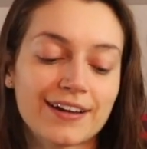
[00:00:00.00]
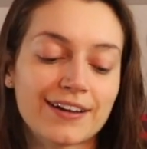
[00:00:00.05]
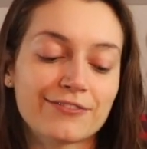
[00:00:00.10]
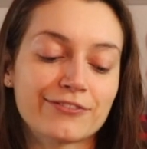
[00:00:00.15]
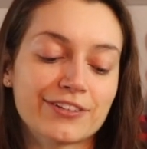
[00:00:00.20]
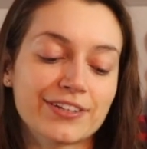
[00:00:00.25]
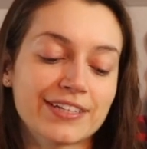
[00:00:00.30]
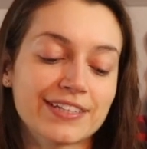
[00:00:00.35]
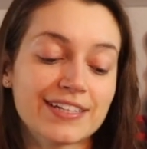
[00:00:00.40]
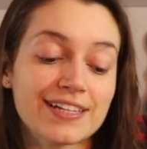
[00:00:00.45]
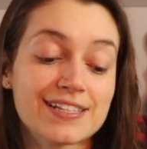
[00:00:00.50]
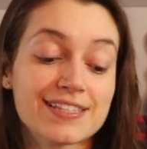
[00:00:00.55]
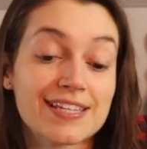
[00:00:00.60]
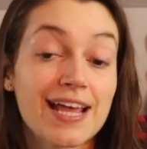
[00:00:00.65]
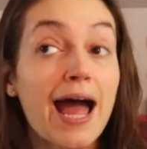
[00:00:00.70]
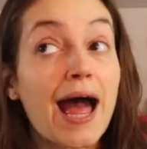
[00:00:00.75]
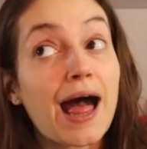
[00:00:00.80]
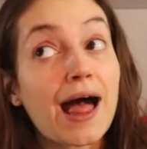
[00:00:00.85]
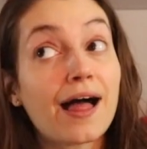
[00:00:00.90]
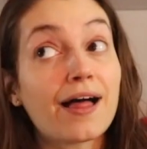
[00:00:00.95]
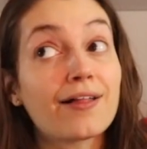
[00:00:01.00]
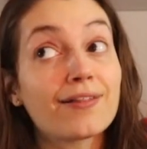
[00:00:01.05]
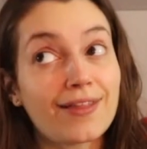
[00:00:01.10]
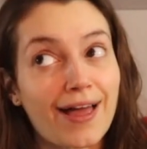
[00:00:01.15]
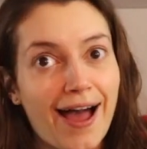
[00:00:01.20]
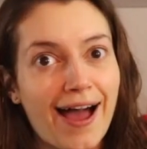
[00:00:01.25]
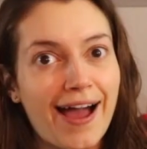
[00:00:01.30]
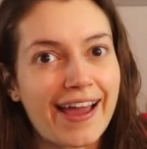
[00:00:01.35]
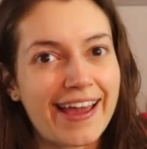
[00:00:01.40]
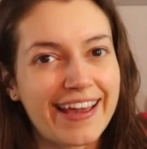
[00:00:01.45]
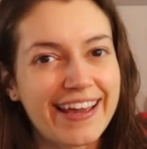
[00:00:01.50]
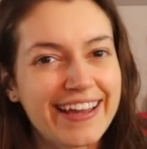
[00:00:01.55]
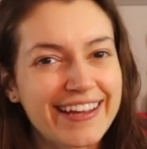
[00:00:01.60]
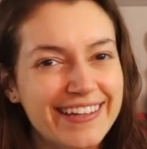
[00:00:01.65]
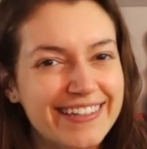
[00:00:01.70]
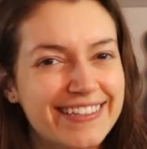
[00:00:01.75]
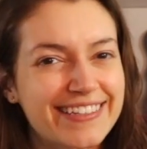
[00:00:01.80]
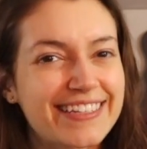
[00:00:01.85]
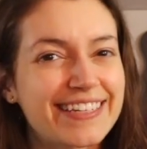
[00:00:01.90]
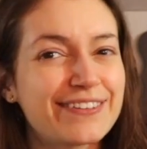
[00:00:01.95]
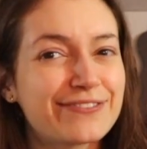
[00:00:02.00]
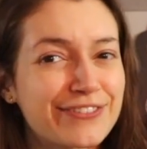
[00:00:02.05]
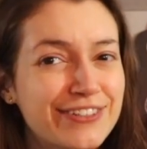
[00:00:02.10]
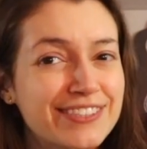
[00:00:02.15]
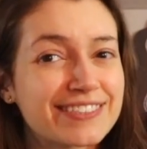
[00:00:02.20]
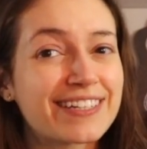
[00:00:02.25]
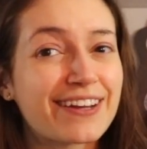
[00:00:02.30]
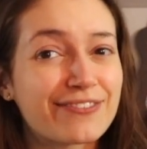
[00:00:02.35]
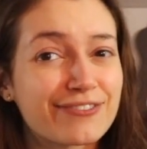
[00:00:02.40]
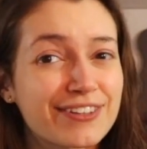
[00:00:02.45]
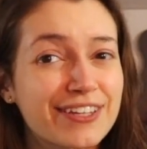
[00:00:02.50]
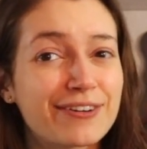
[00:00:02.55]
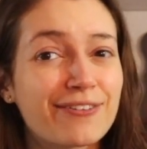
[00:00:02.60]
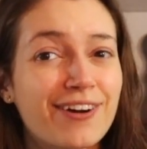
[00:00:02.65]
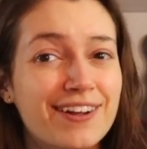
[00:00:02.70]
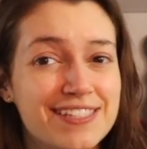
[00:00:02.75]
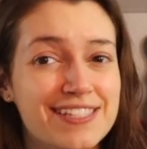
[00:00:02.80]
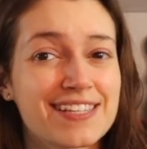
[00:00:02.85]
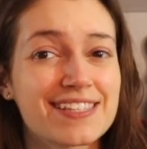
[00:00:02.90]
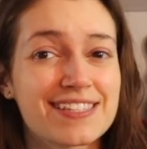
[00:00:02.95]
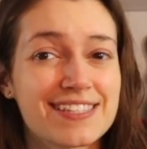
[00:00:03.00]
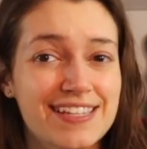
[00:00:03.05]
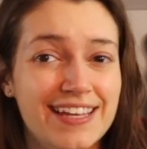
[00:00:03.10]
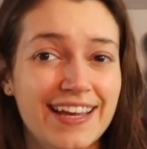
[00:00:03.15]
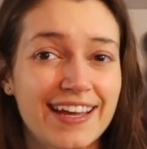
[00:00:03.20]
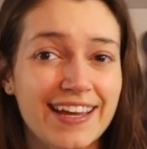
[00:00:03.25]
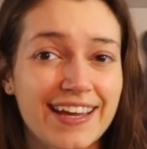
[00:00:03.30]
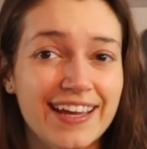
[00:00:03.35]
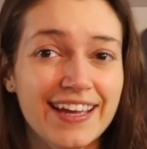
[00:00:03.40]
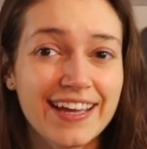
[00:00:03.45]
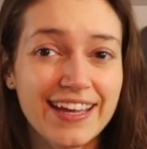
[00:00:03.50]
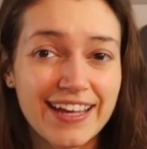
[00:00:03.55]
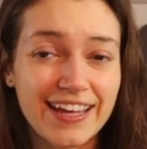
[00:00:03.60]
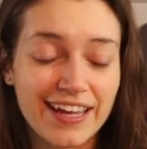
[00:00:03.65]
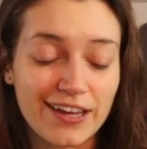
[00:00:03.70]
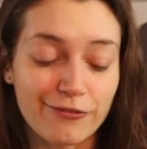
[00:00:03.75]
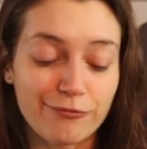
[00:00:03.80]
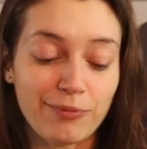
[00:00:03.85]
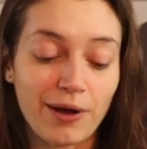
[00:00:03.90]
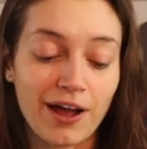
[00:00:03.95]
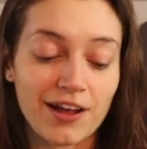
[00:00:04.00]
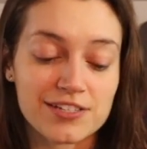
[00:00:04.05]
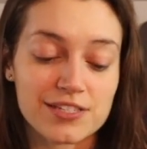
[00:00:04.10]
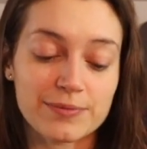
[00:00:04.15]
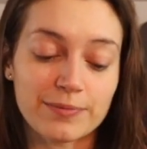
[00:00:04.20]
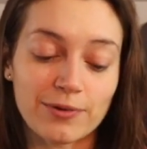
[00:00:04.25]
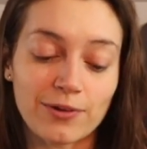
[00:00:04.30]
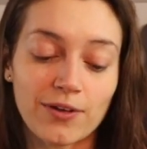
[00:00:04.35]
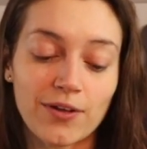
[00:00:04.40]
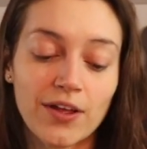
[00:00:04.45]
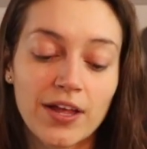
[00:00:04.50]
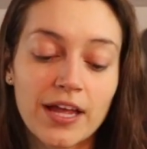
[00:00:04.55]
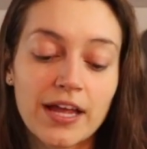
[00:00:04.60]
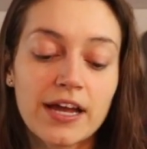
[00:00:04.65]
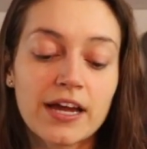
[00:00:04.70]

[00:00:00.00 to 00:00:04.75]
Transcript: I feel like that's a lie. Kiefer definitely wants to stay if possible.